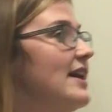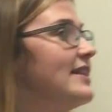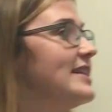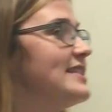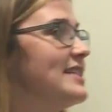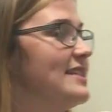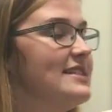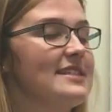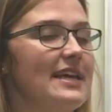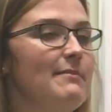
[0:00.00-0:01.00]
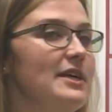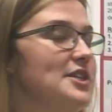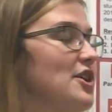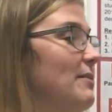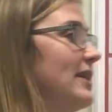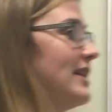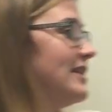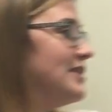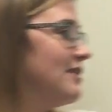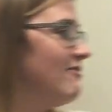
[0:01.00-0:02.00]
This can be
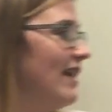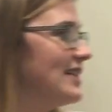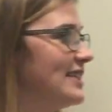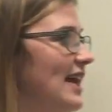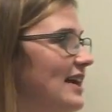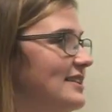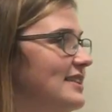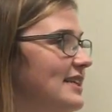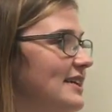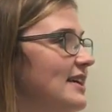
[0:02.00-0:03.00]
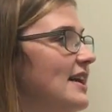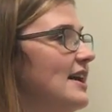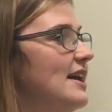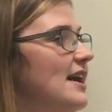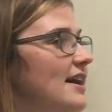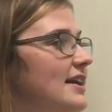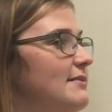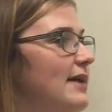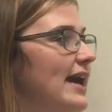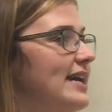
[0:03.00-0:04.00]
attributed to the fact that the
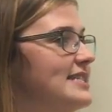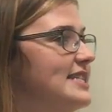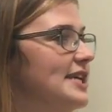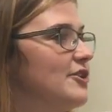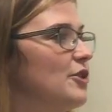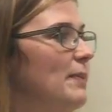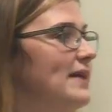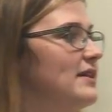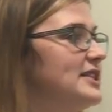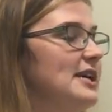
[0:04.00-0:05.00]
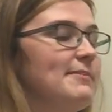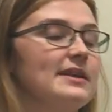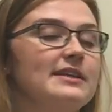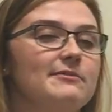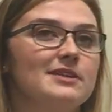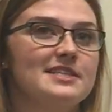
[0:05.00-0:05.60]
ASD group and their typically